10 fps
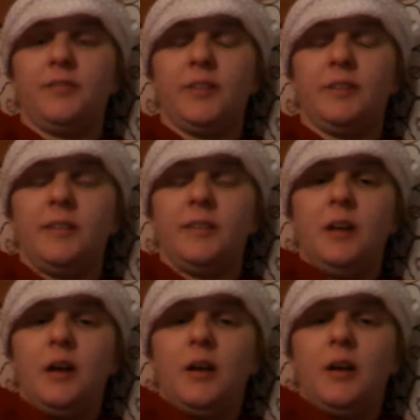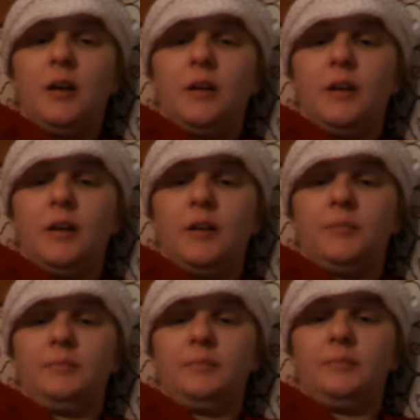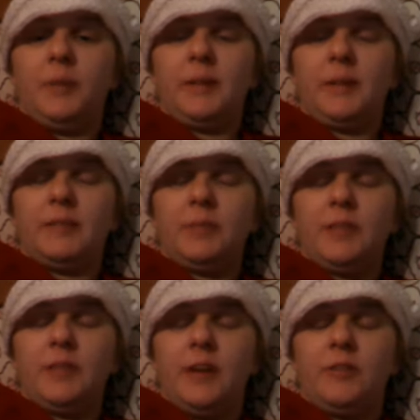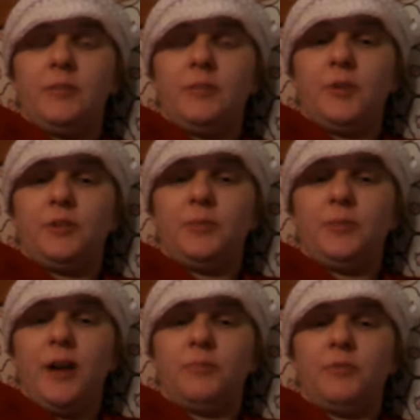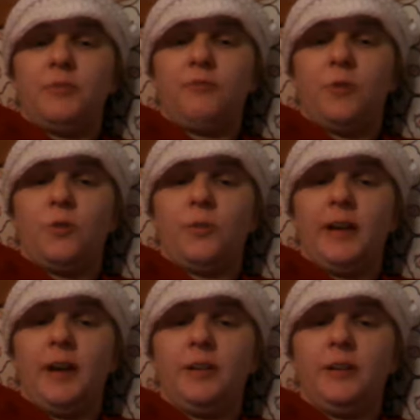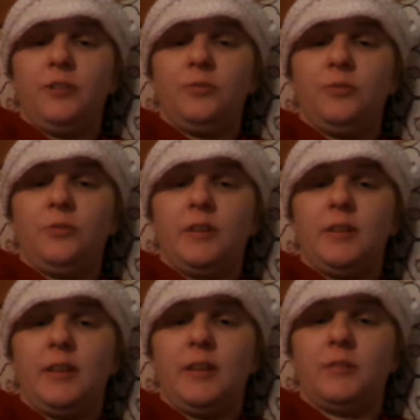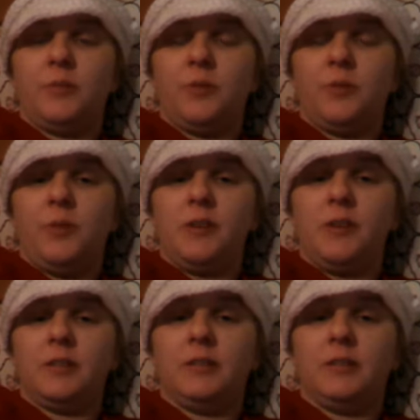And because I've been down the pneumonia route before, we kind of knew that that's what it was.